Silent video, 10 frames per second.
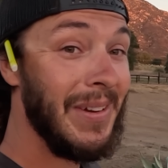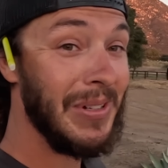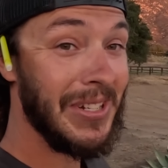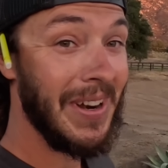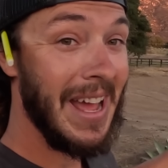
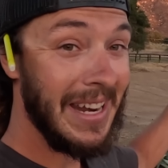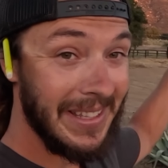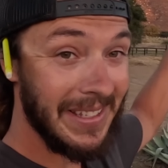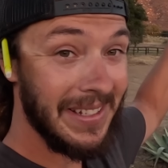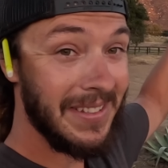We start
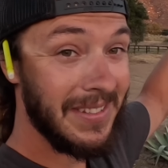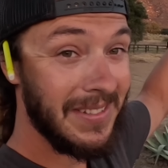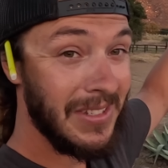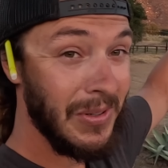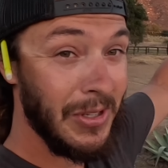adding the
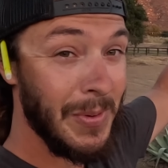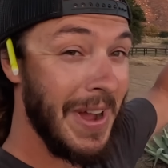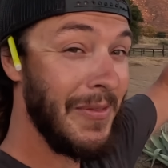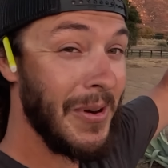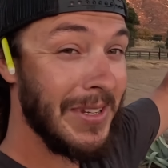two
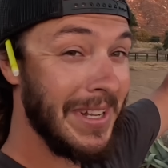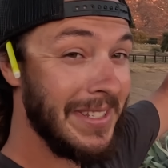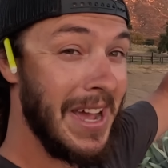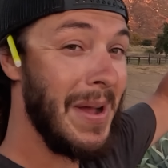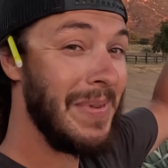2x4s on
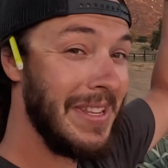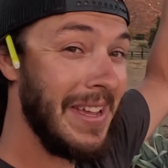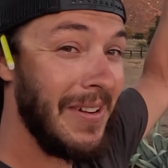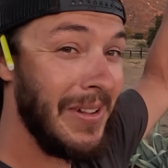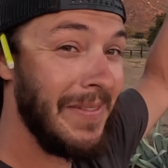top, and
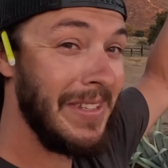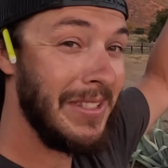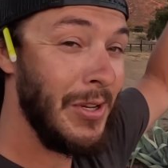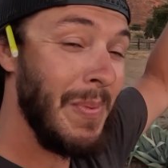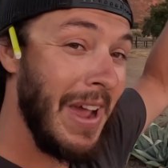then all of the
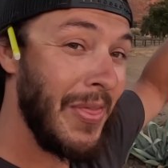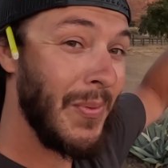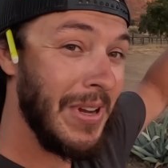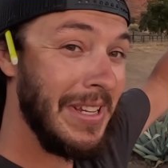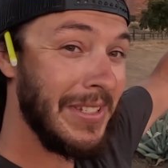
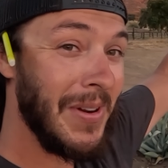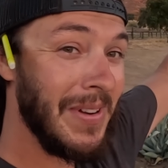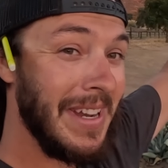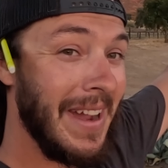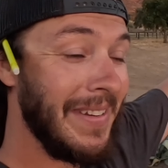2x3s
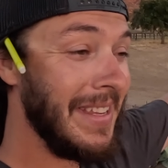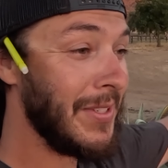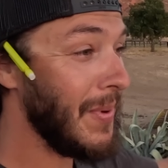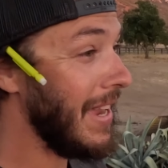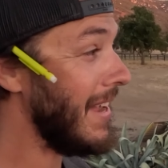going down
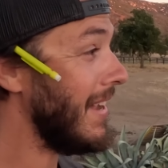this way